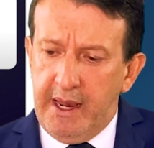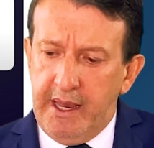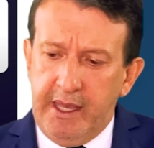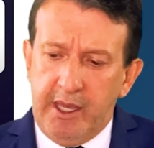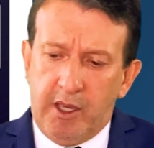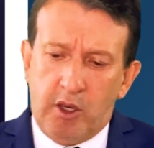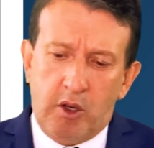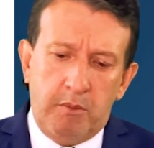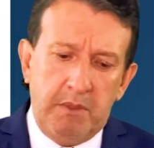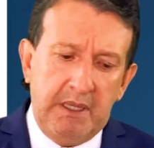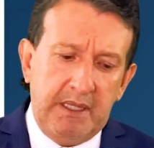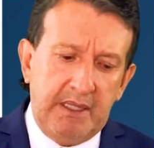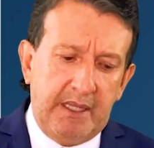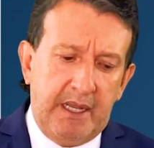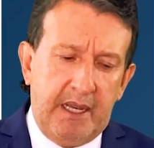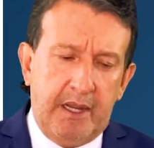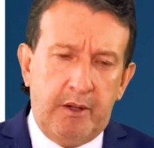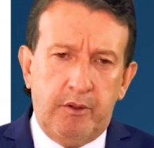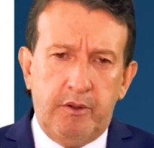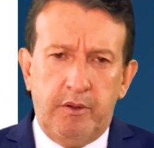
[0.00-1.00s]
little,
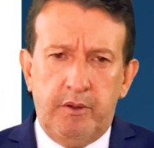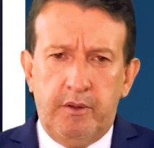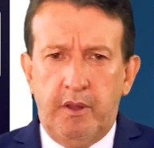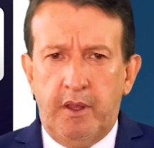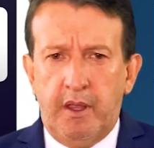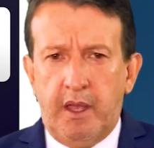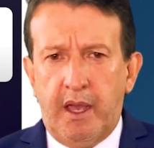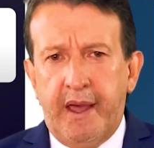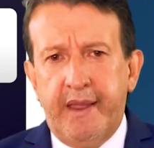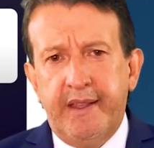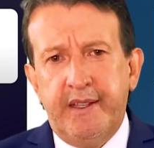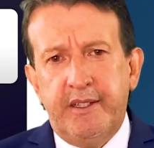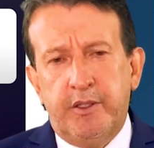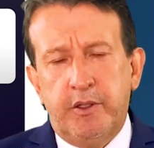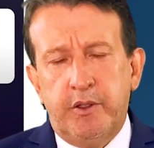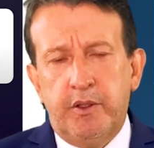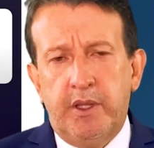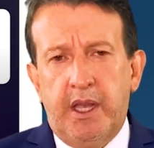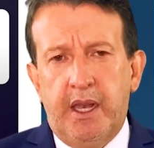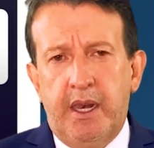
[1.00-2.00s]
which then sped
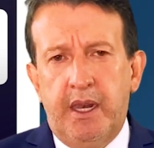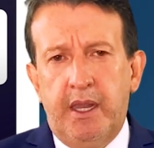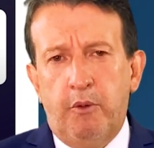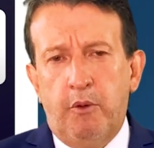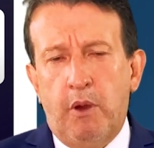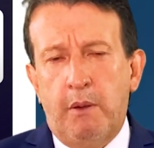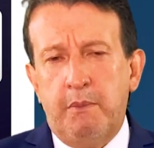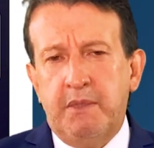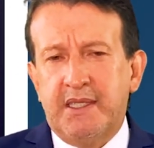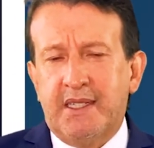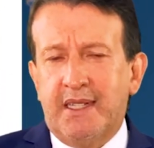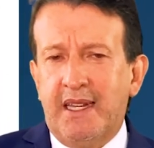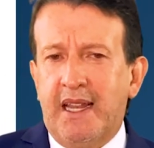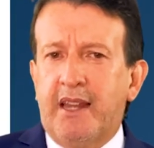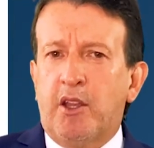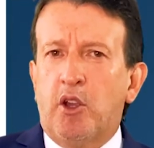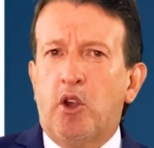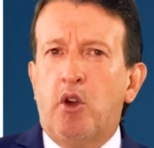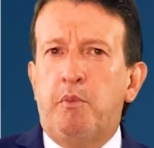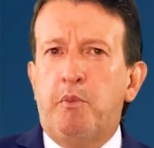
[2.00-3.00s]
up the process,
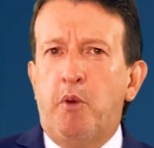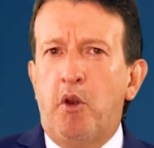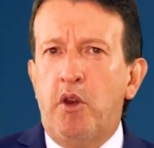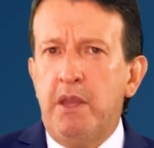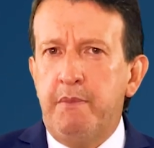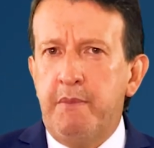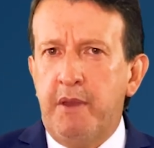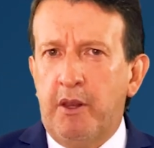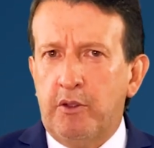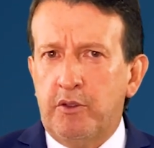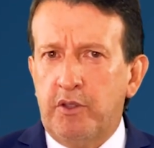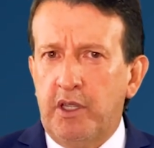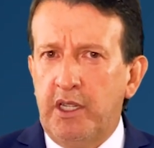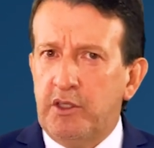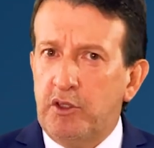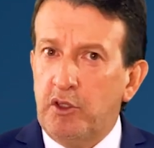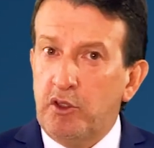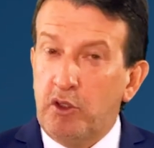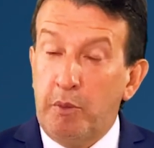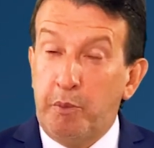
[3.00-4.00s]
or let's say the
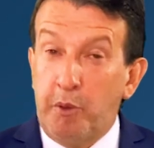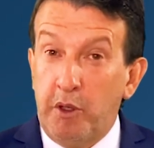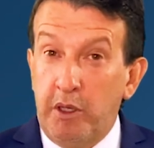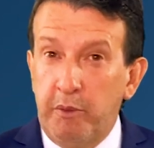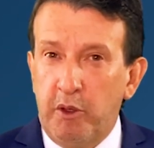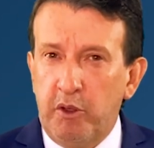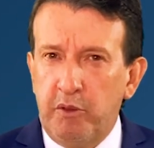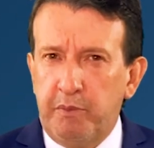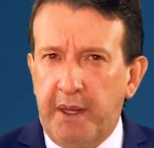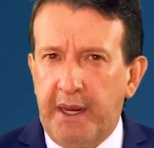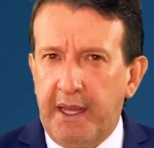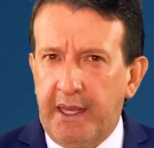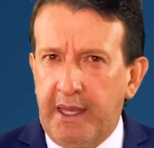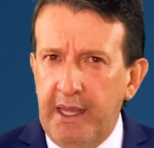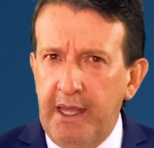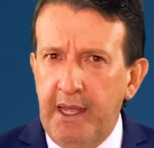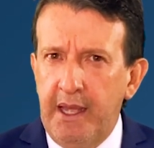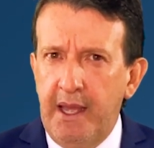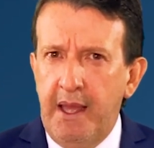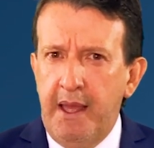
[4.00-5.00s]
evolution of
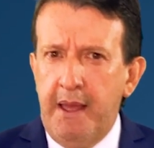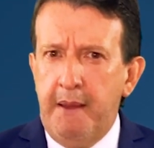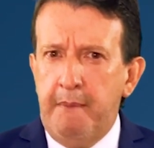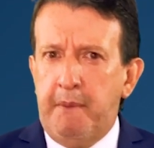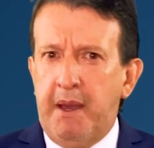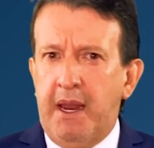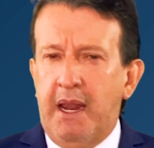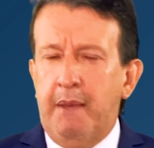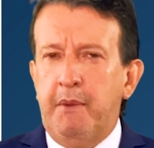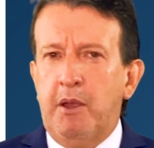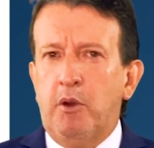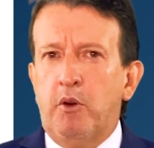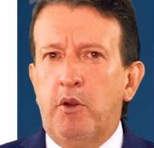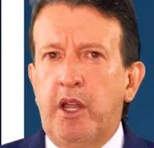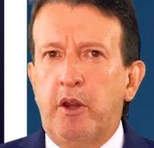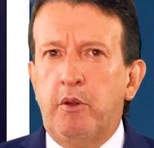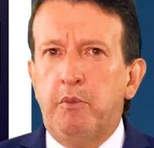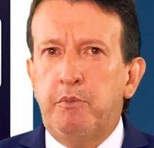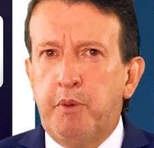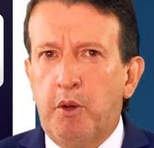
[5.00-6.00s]
these materials
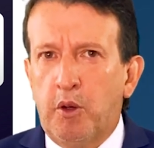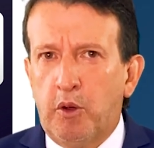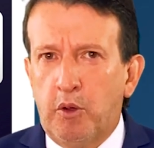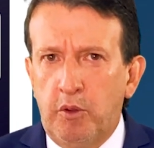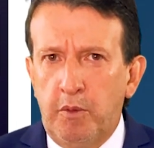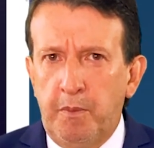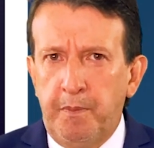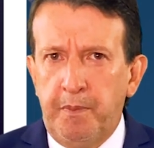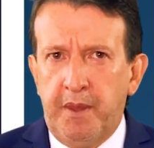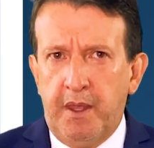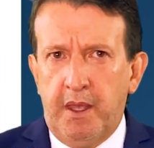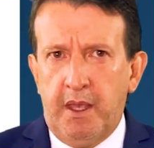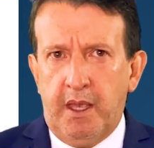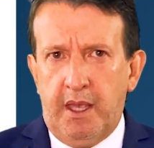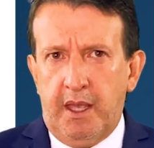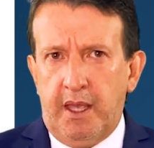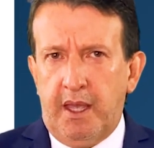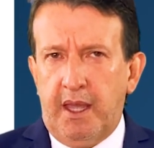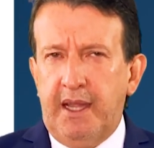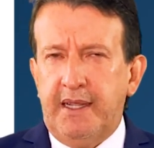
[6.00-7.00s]
that we use
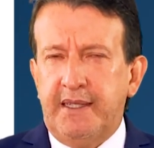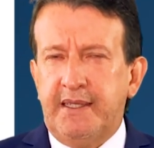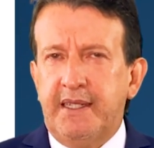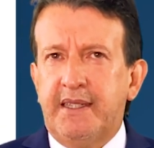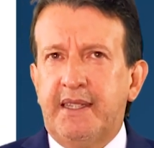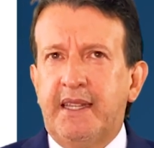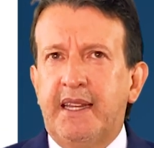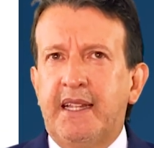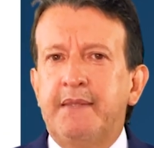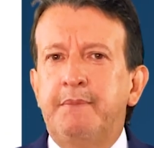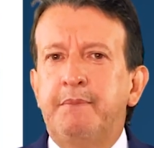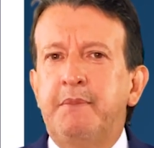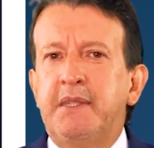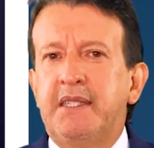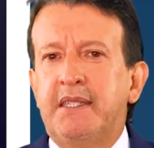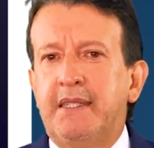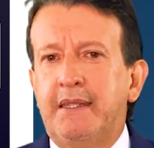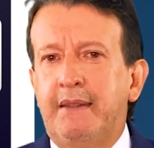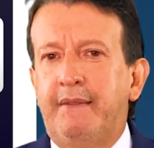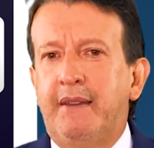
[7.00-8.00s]
today.
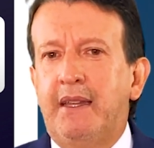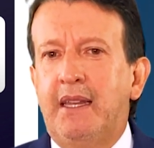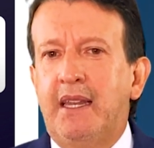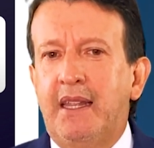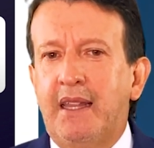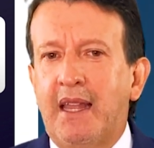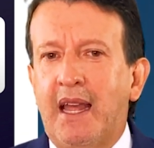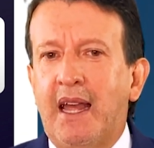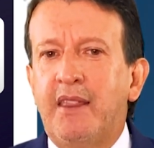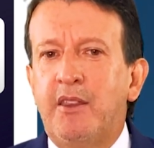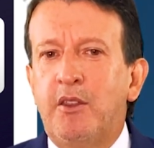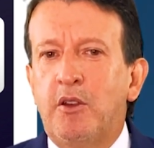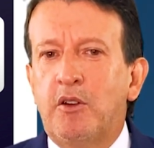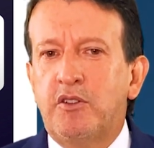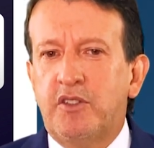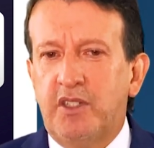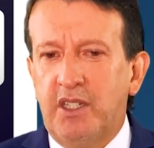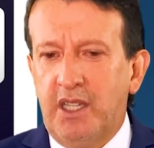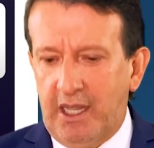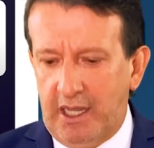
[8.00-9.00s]
And by improving the
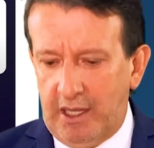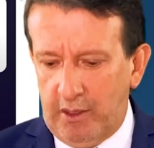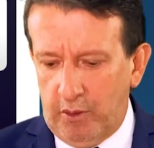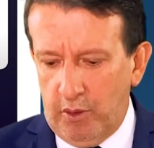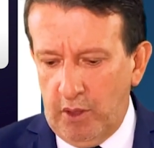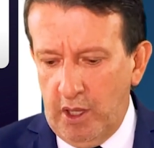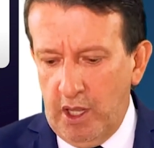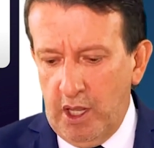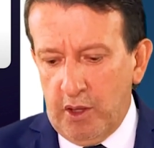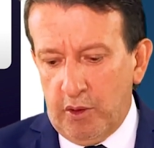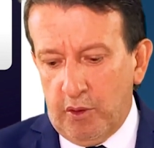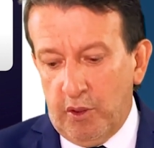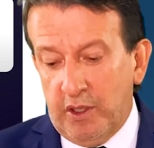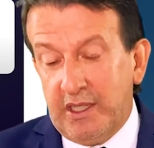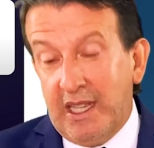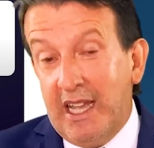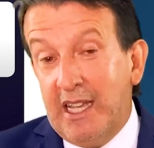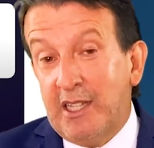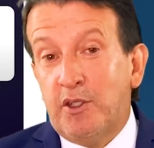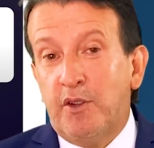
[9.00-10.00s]
materials that
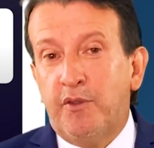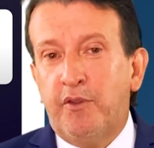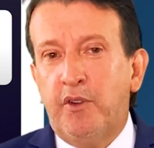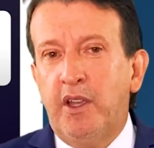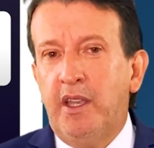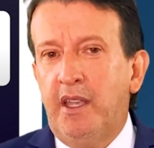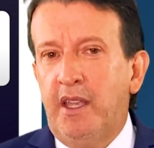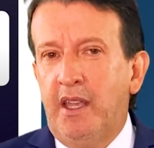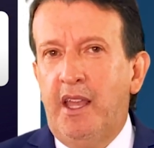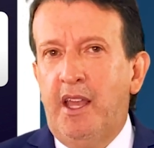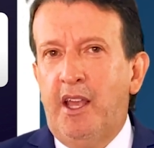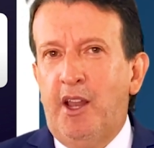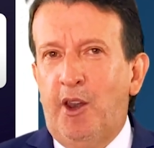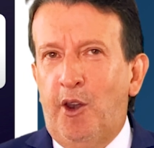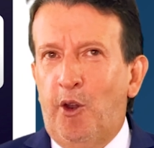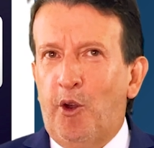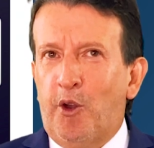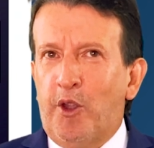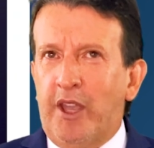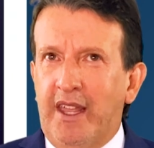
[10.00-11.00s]
we achieved
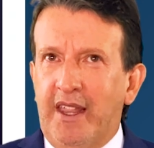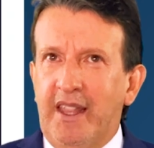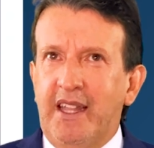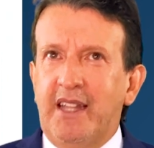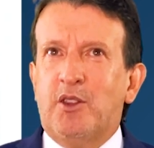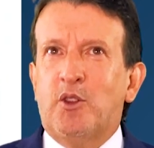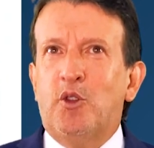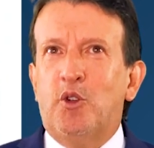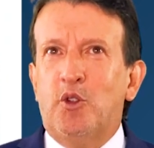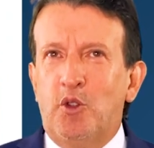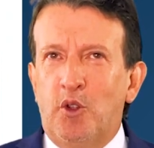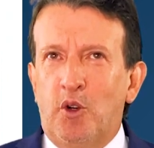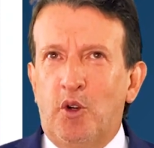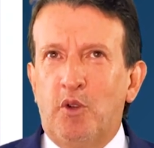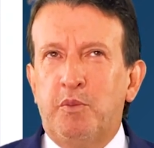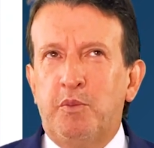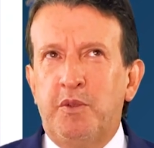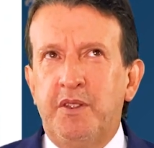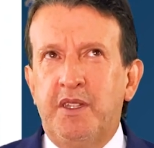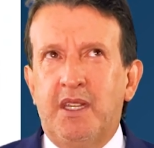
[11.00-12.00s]
and the designs of the
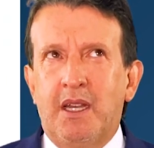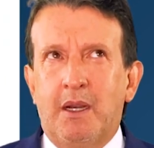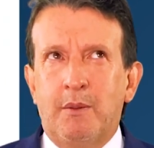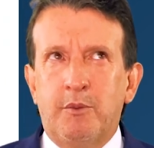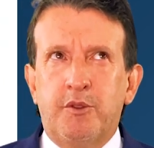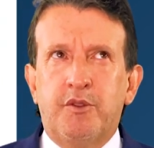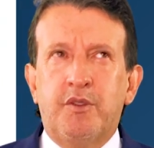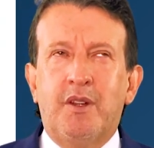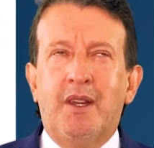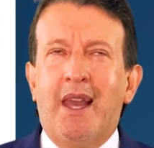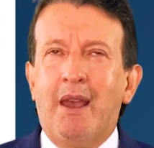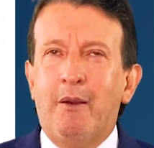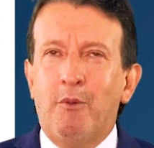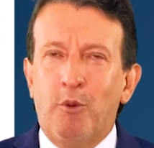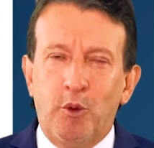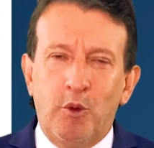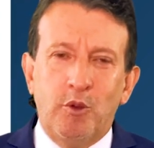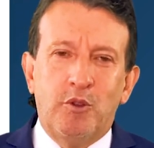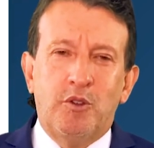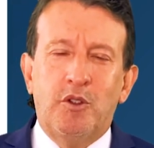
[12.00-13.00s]
contact lenses that
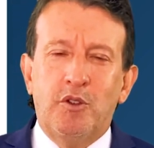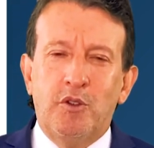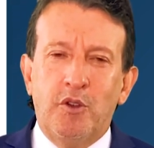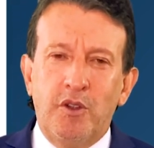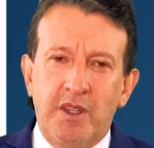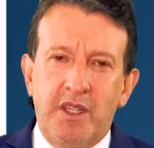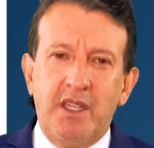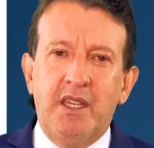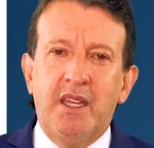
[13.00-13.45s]
we achieved,